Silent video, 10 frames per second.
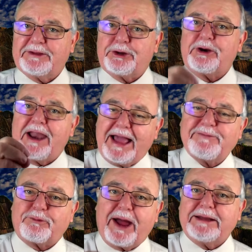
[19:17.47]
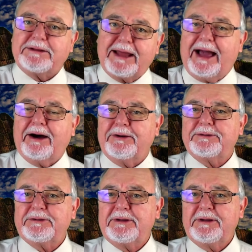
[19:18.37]
in your life right now,
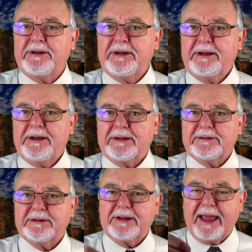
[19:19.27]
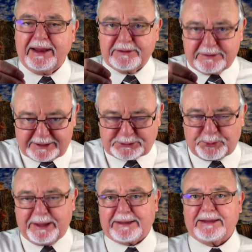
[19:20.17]
and this
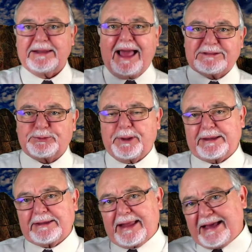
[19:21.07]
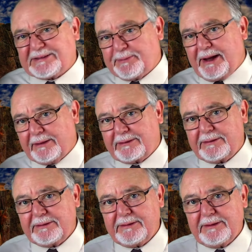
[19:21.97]
week, and last week, and last month,